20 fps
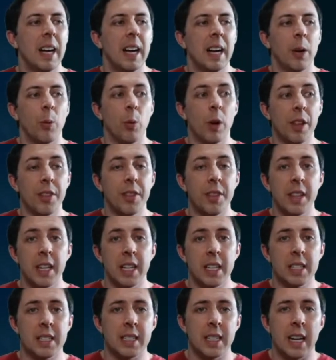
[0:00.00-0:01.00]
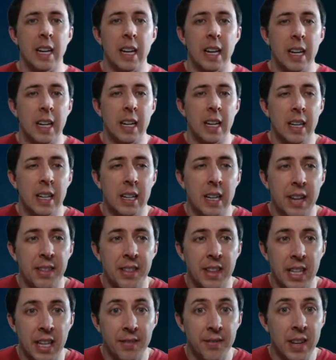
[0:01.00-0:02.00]
With this, I
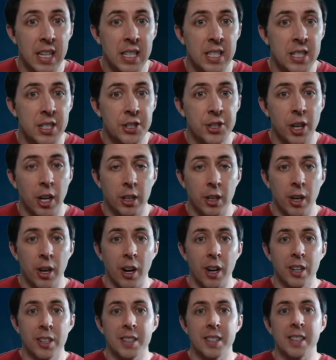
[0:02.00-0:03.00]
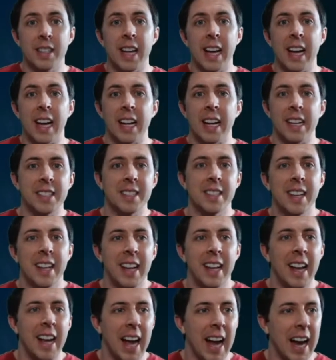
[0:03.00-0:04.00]
think I faced Jungle Hearts that
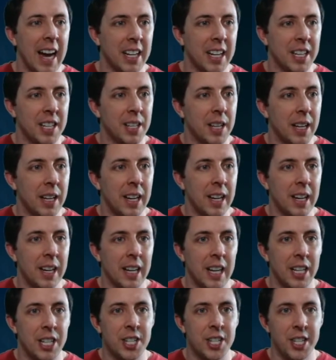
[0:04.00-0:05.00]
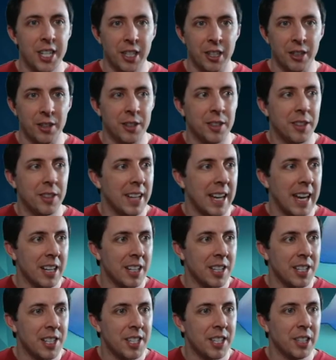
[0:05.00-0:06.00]
had a shield. They
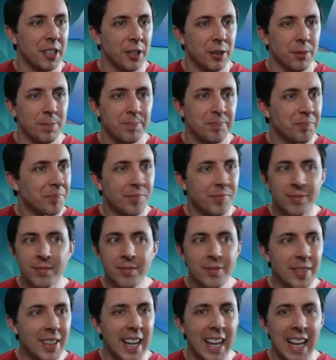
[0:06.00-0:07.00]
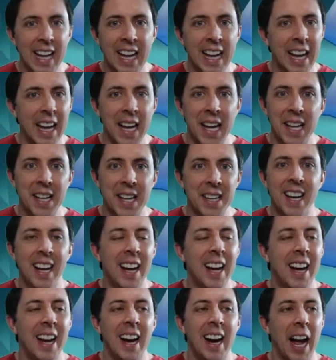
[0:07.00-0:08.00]
shield, and
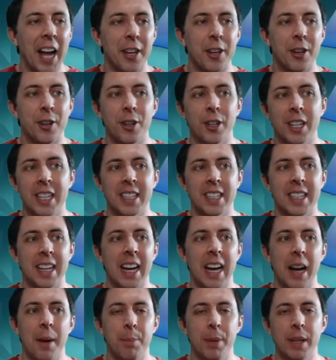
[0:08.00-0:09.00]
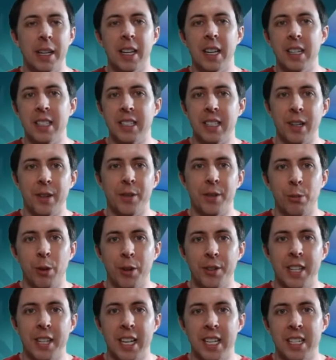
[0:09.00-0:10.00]
I couldn't, because of the
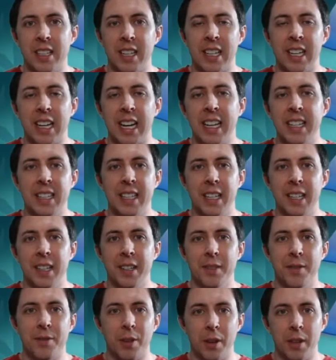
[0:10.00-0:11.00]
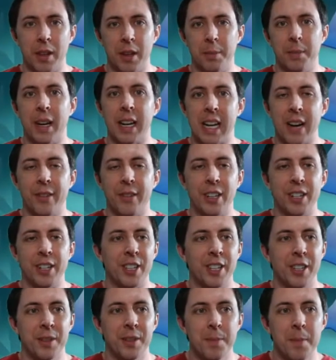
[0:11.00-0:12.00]
rotation that I did for them not having a
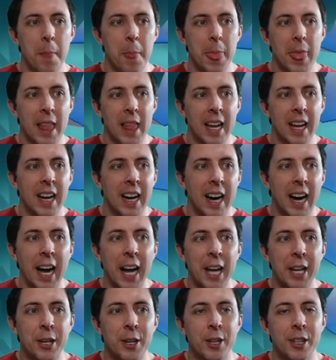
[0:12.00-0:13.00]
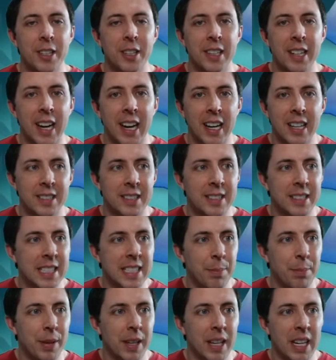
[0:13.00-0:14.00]
turn, I could not
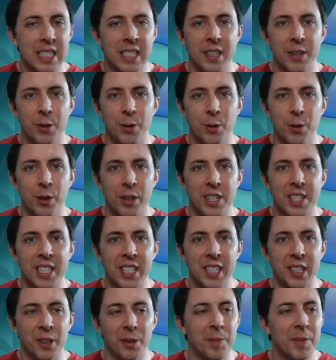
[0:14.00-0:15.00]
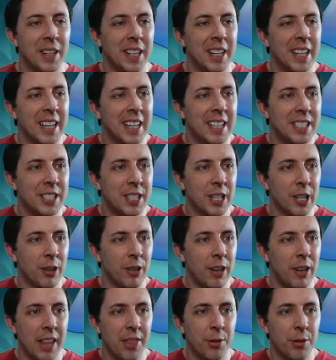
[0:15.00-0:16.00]
DPS through their shield. So
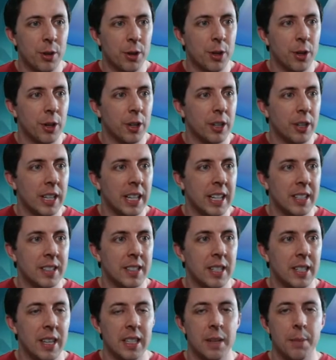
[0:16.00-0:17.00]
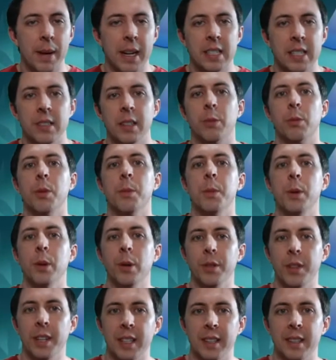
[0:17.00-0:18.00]
I threw her in to basically
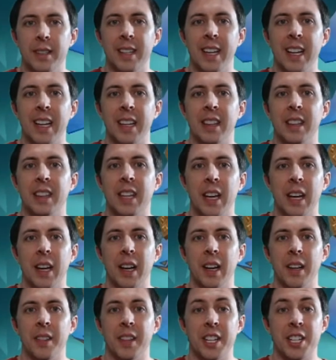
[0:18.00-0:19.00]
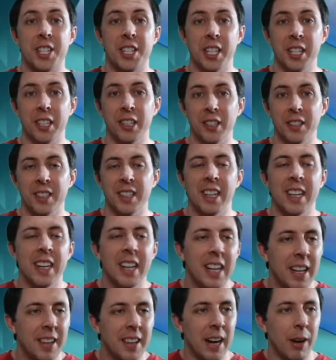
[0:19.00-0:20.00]
remove the shield.
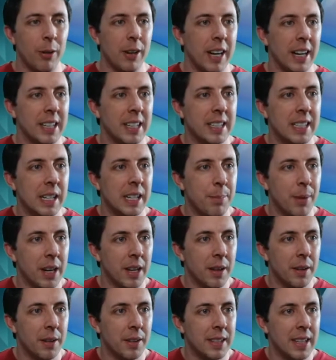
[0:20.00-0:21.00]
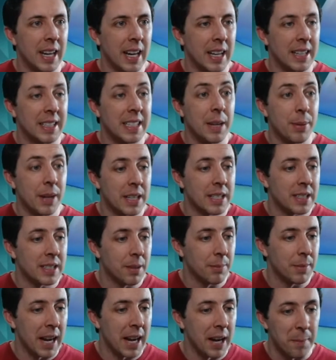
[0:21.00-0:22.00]
That way I could DPS
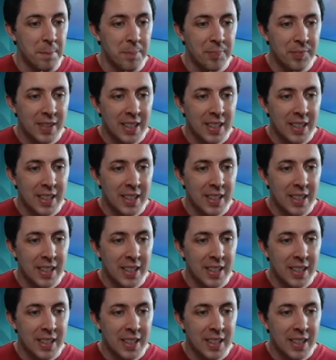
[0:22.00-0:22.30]
them down.